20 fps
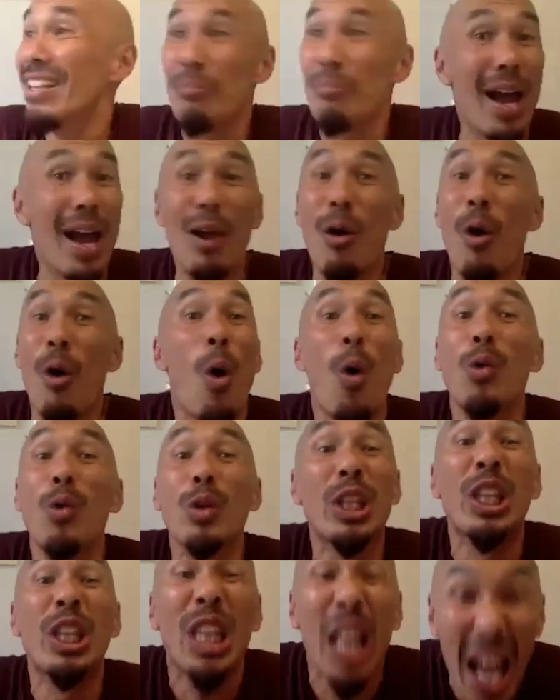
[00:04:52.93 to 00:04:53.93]
my whole
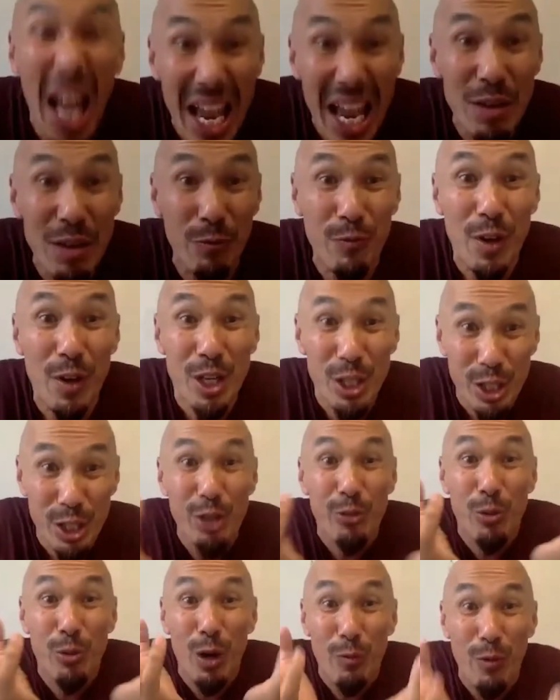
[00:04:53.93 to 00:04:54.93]
life
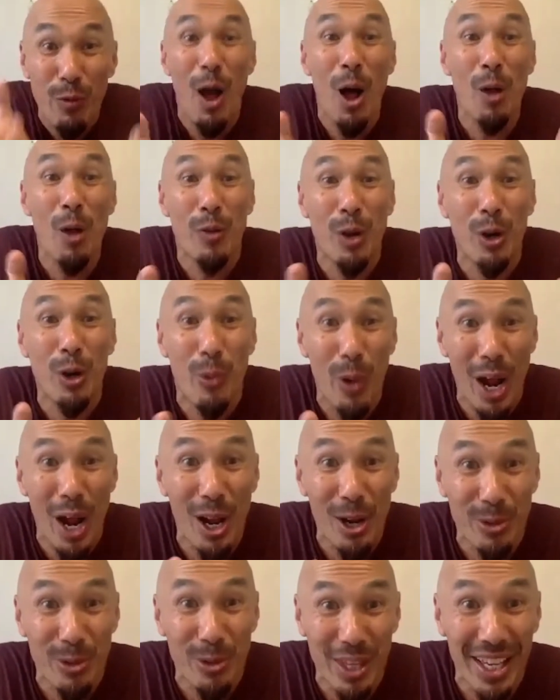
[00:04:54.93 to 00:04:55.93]
should revolve
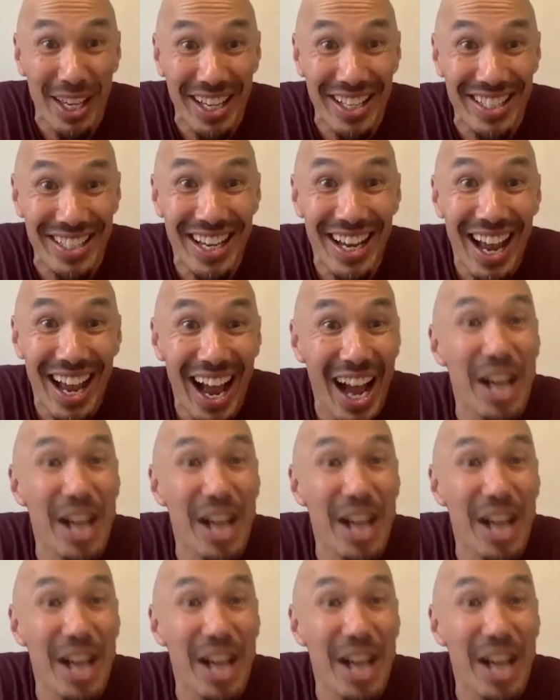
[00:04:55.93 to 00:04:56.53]
around this.